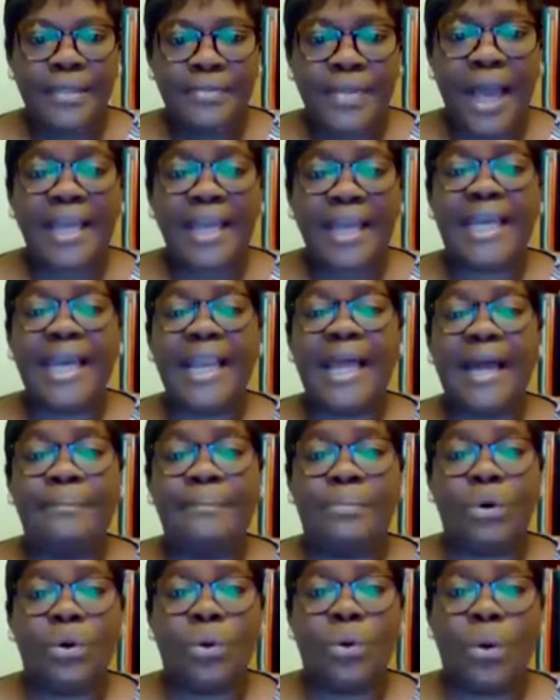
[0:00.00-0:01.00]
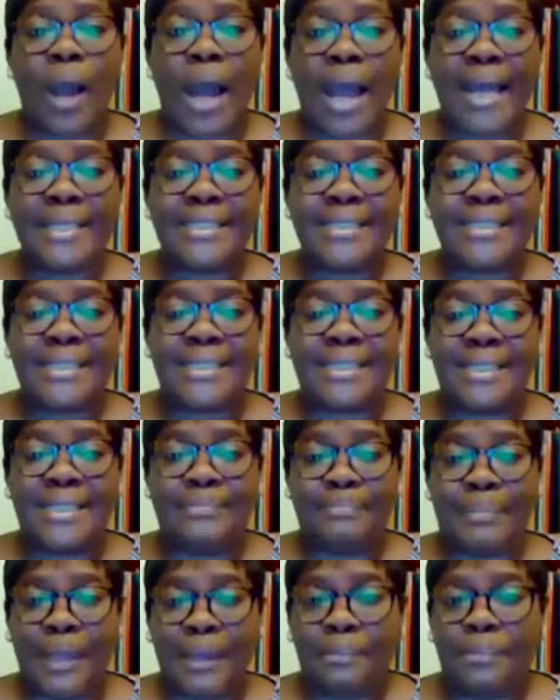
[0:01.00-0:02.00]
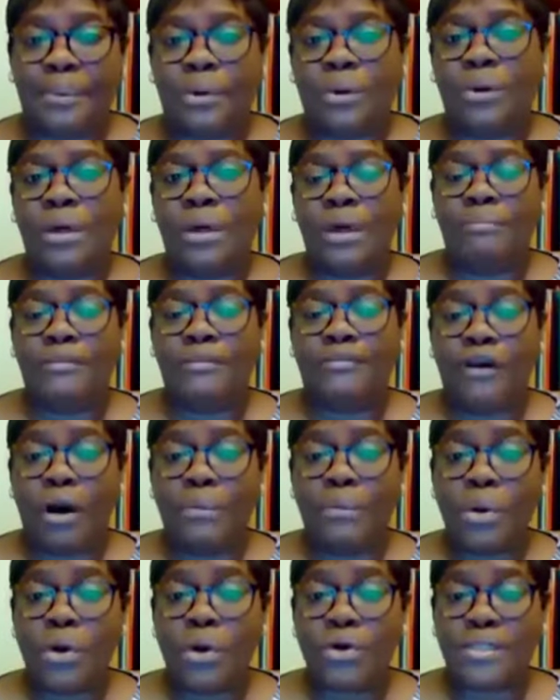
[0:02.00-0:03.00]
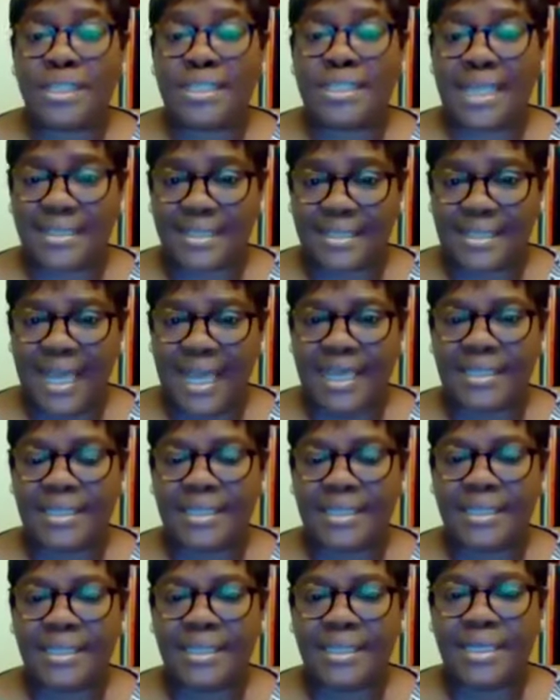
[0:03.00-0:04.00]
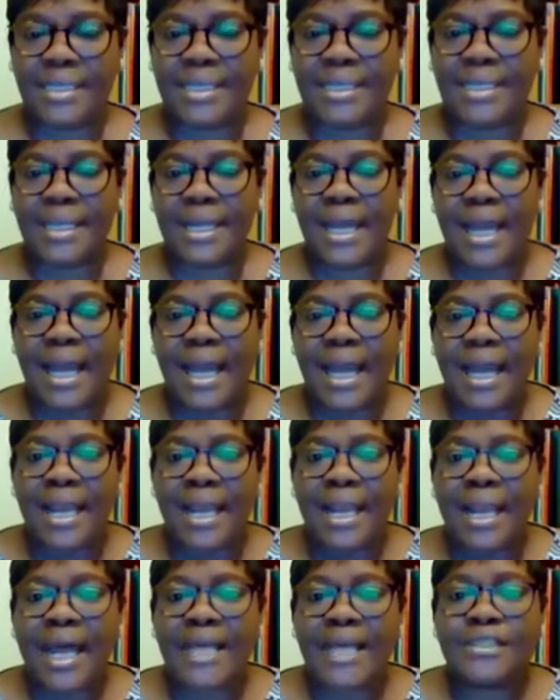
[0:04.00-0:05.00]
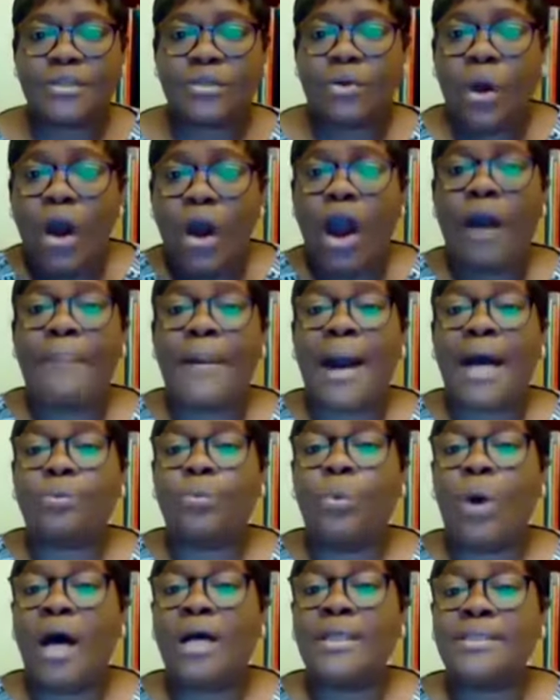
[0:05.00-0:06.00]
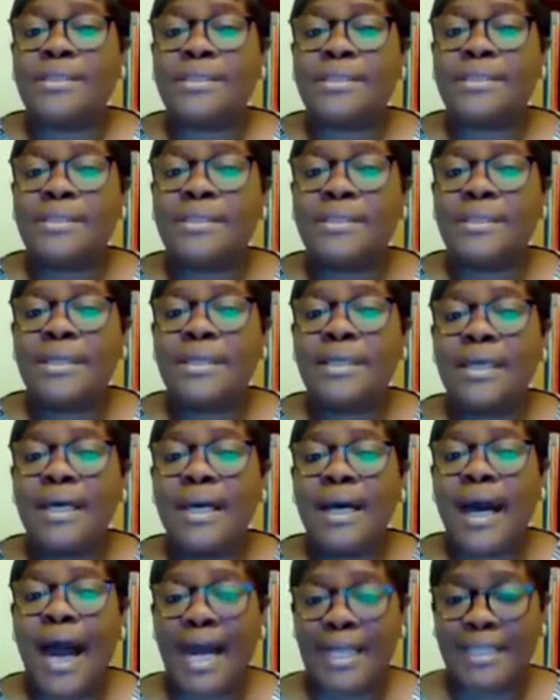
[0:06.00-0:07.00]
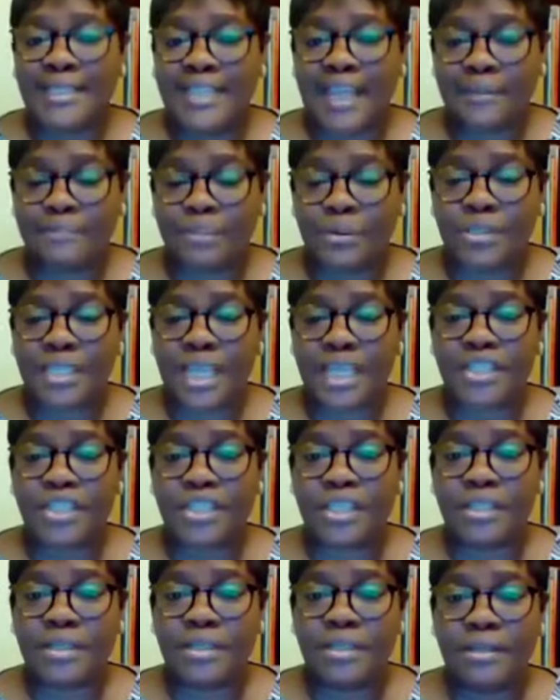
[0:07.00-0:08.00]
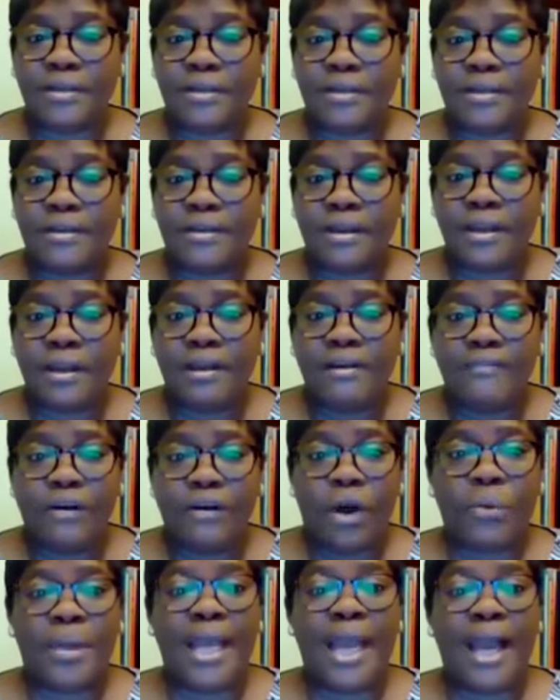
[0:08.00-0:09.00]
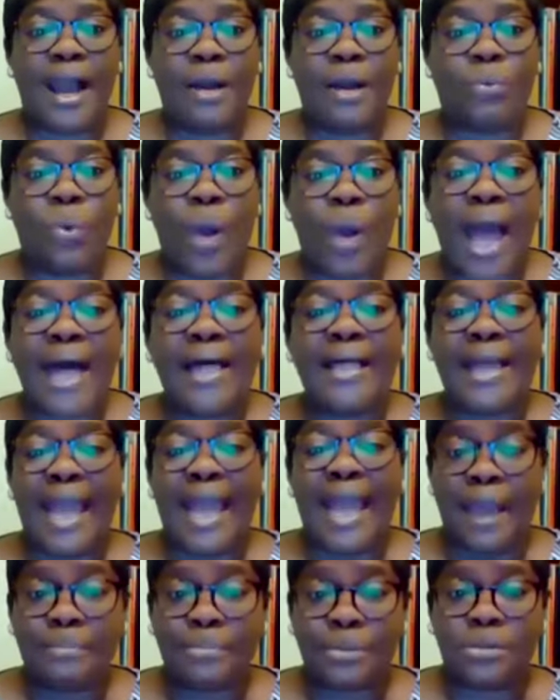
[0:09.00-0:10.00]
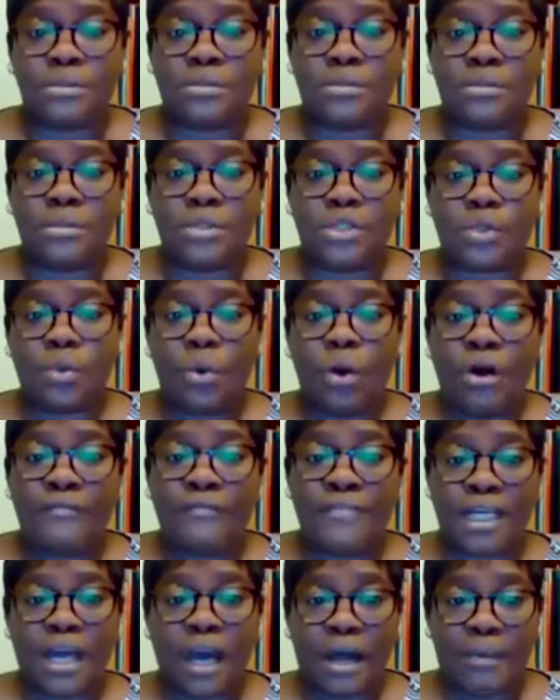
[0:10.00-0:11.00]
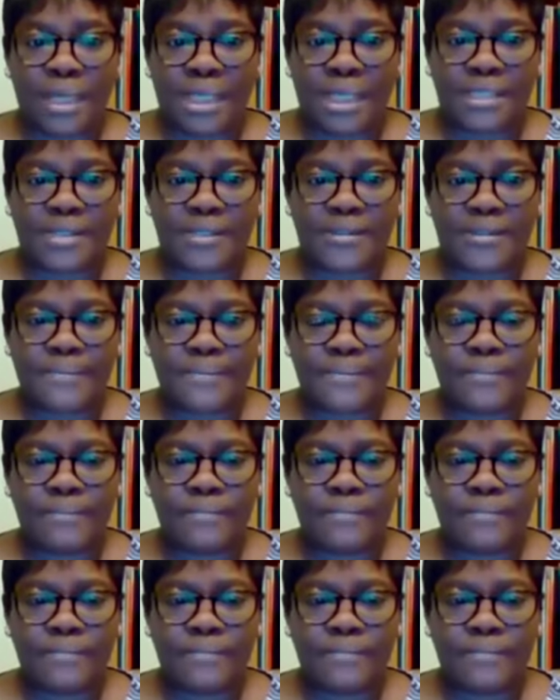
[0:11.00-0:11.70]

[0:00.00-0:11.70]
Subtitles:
Then Caleb quieted the people before Moses and said, let's go up at once and take possession, for we are well able to overcome it.